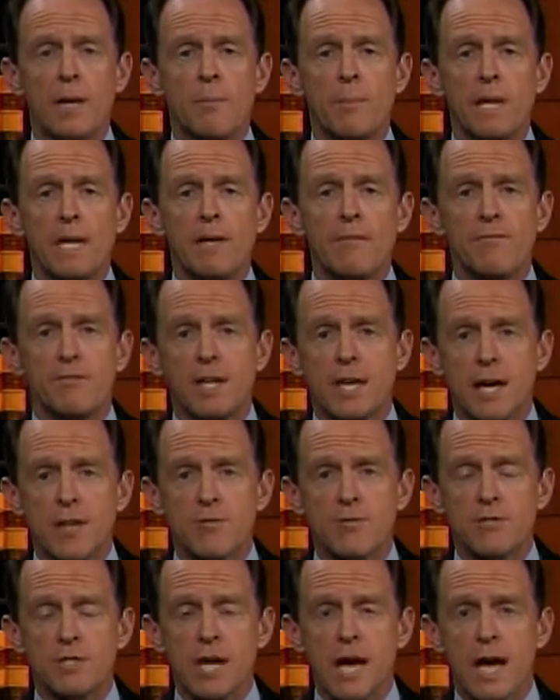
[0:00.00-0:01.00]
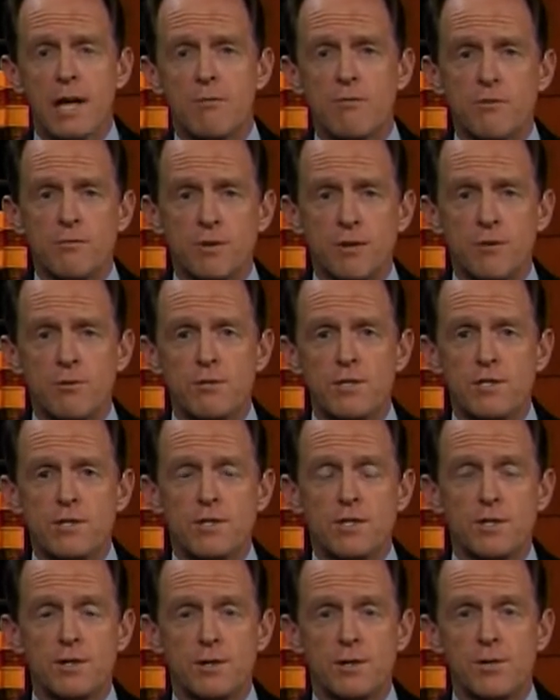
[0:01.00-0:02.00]
But if the other side
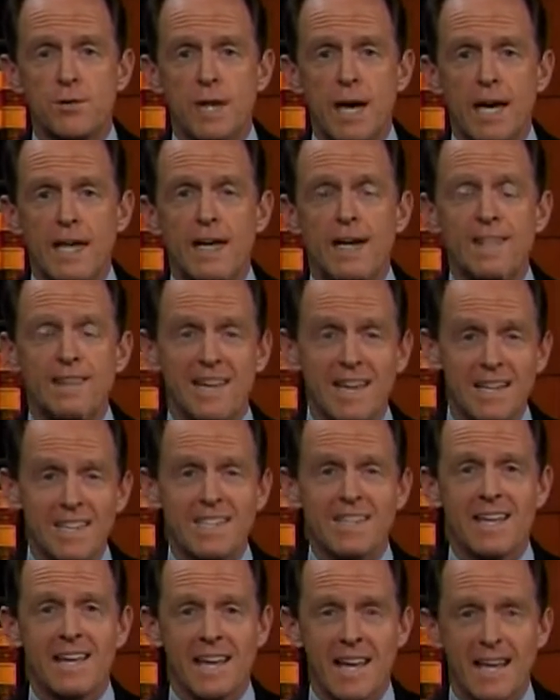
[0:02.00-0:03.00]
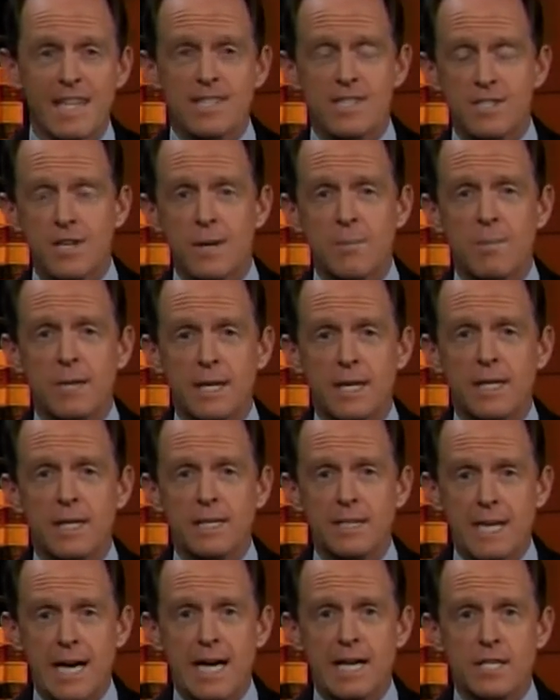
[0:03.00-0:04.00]
refuses to do that unless they get some
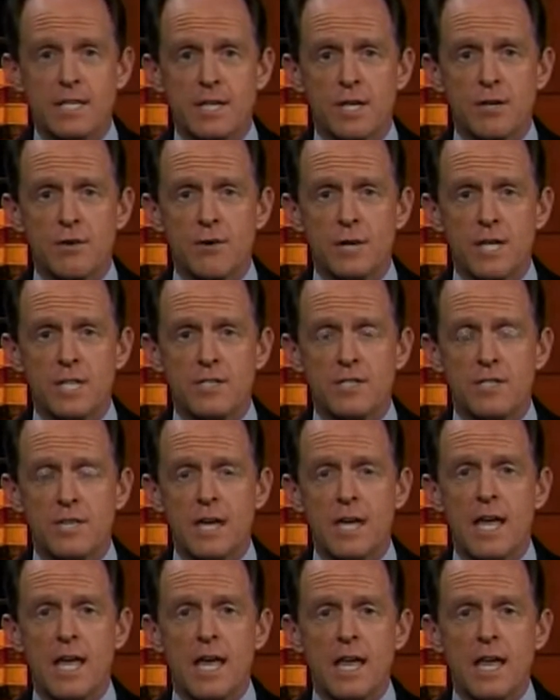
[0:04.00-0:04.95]
tax increase,